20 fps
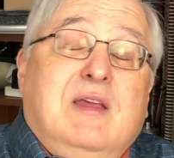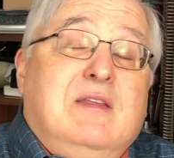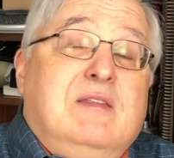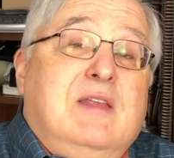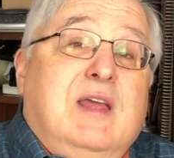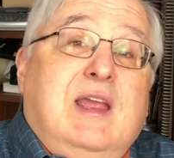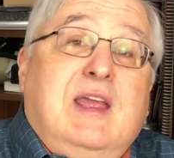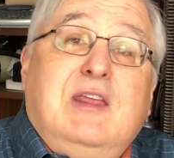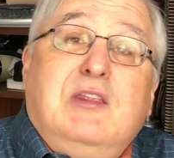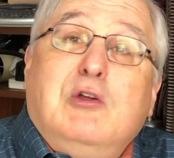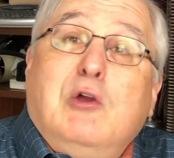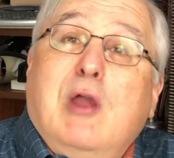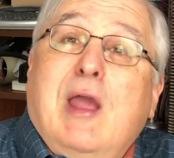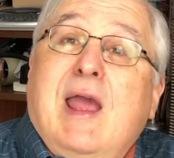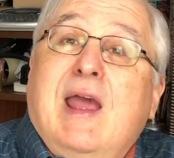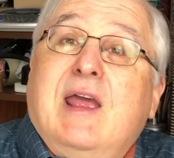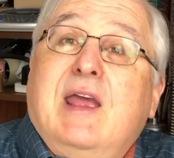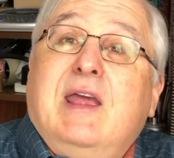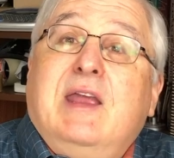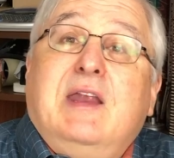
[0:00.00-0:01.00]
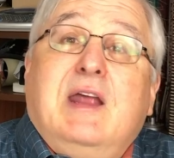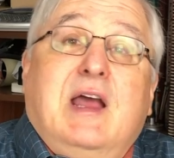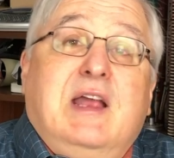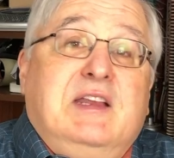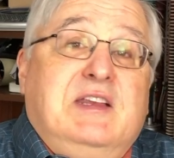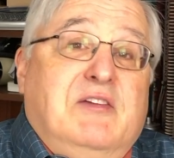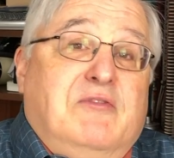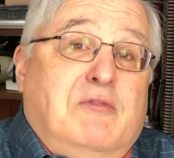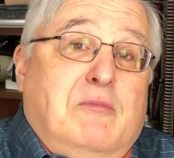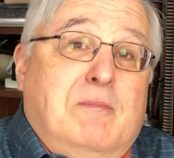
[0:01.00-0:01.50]
They either had a
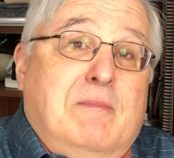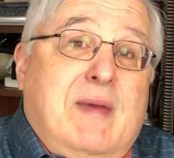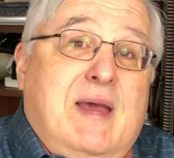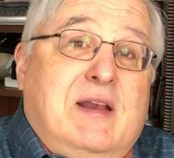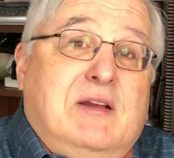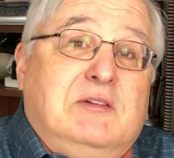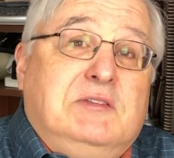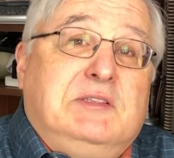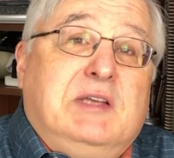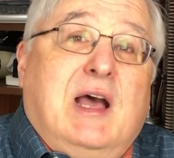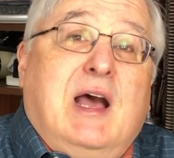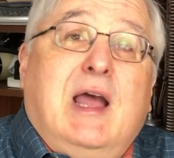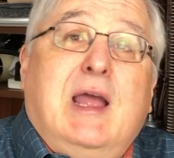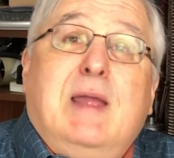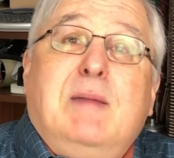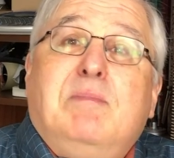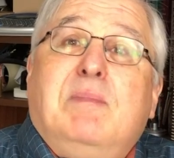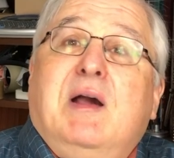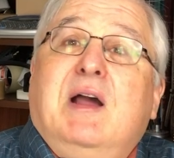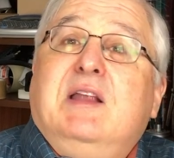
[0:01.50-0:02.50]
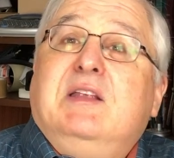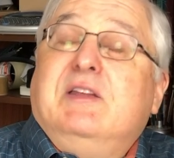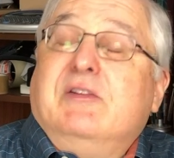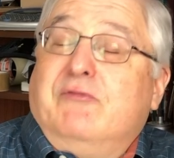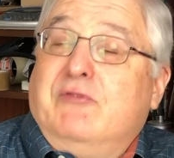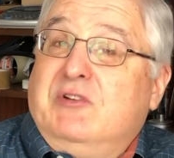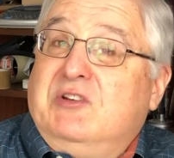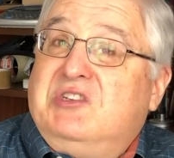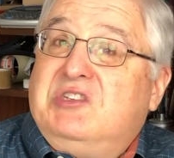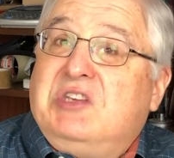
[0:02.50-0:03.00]
different metal type, a
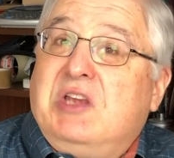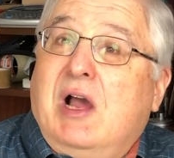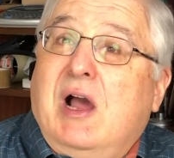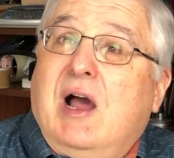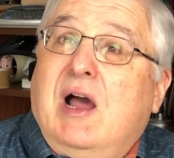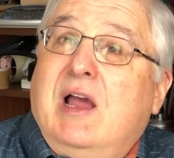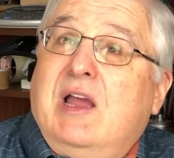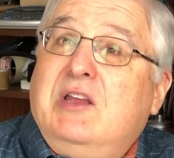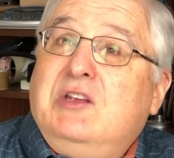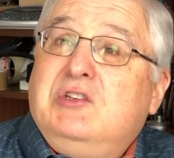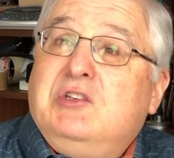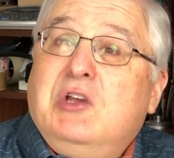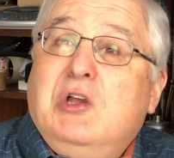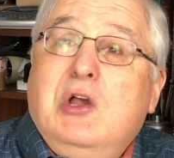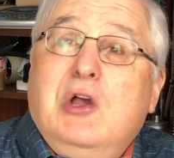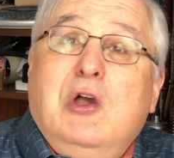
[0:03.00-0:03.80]
different size,